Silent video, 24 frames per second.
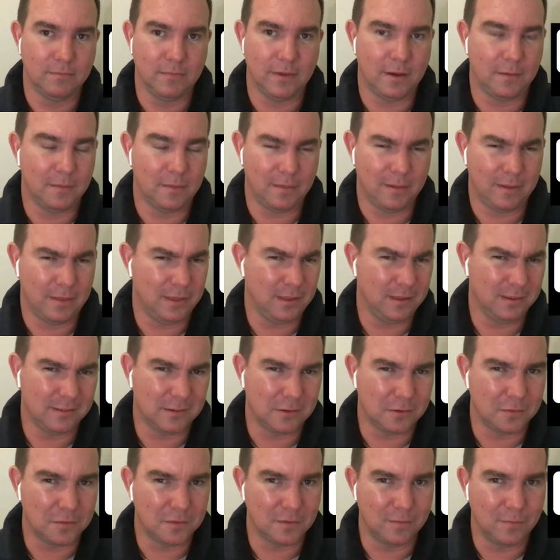I think I
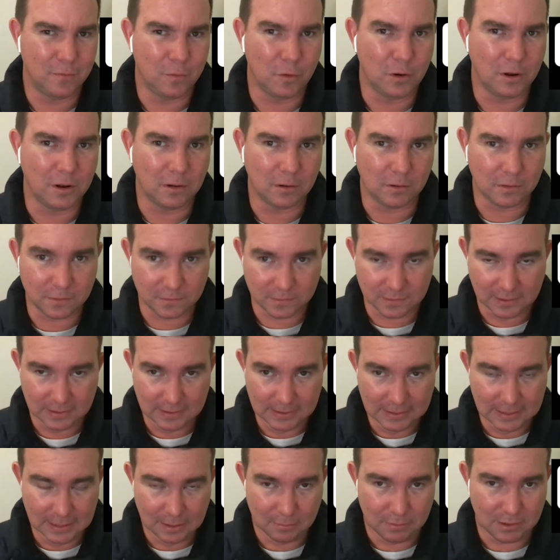sold it for $40
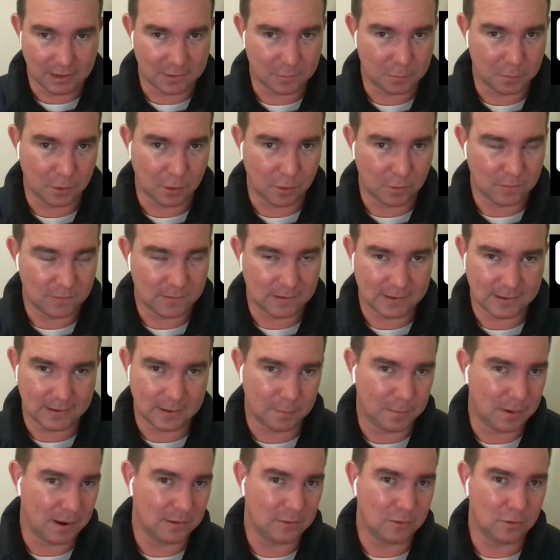plus post. I
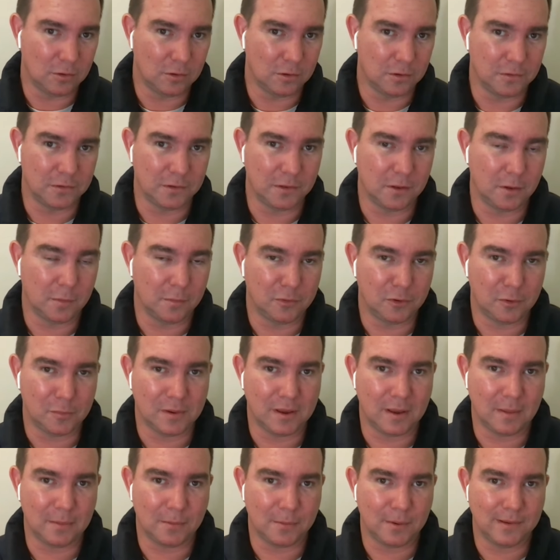paid $2 at the op shop a
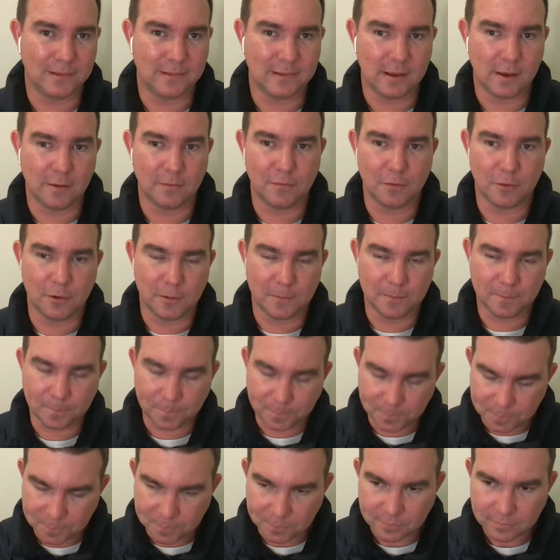couple of weeks ago for
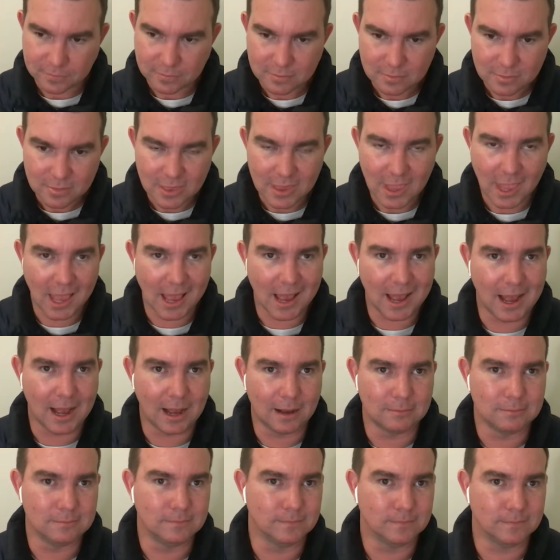
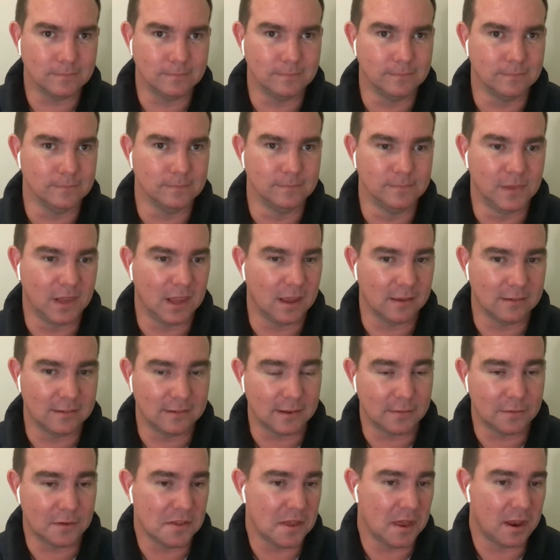it. Yeah,
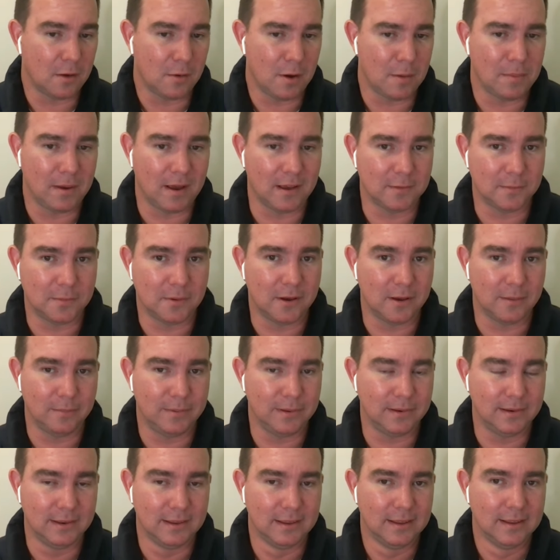stuff like that I won't pass by,
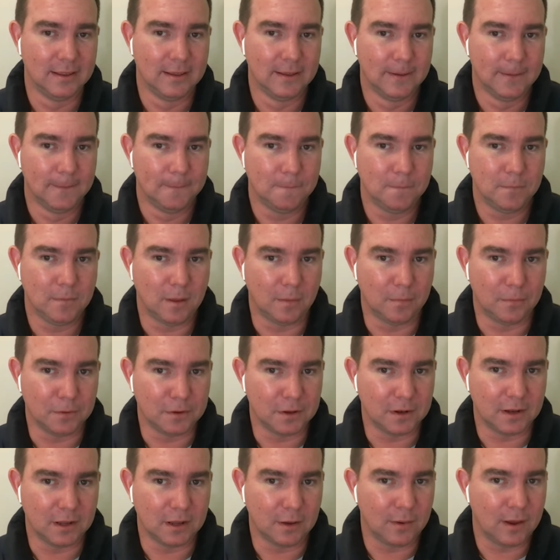but I'm not
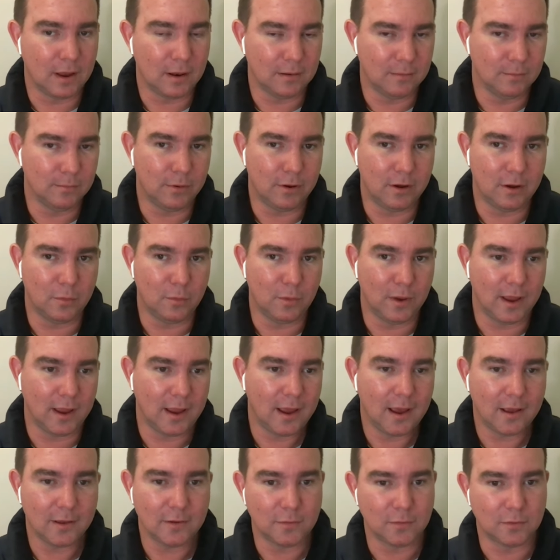going to go out and buy a
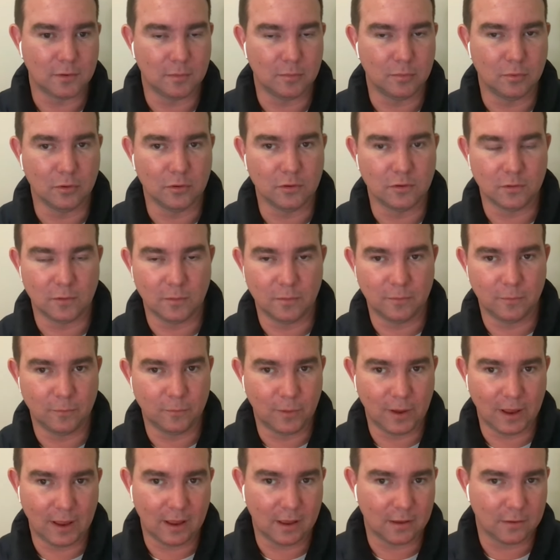warehouse full of books or a
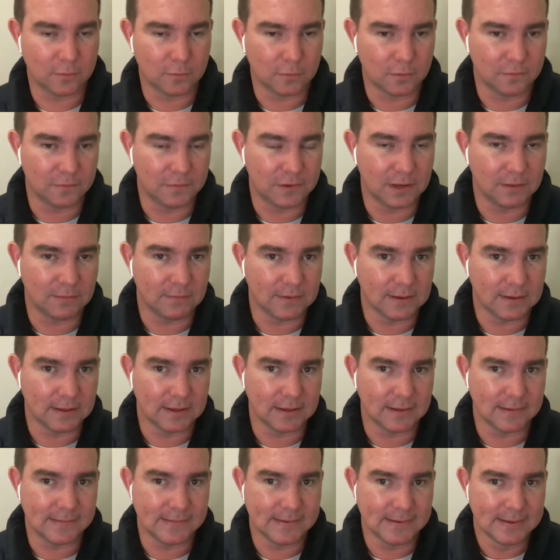warehouse full of
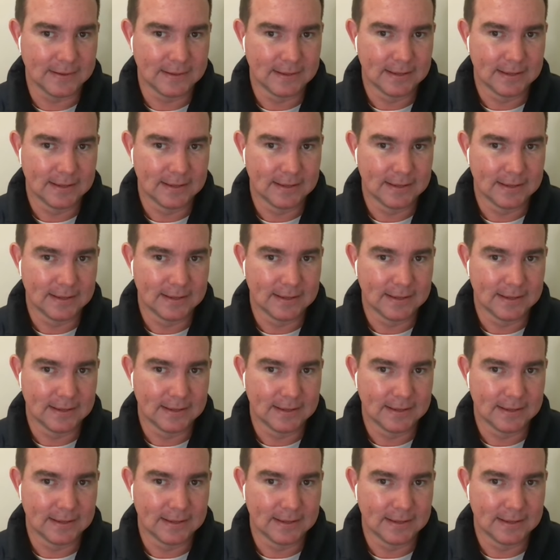DVDs.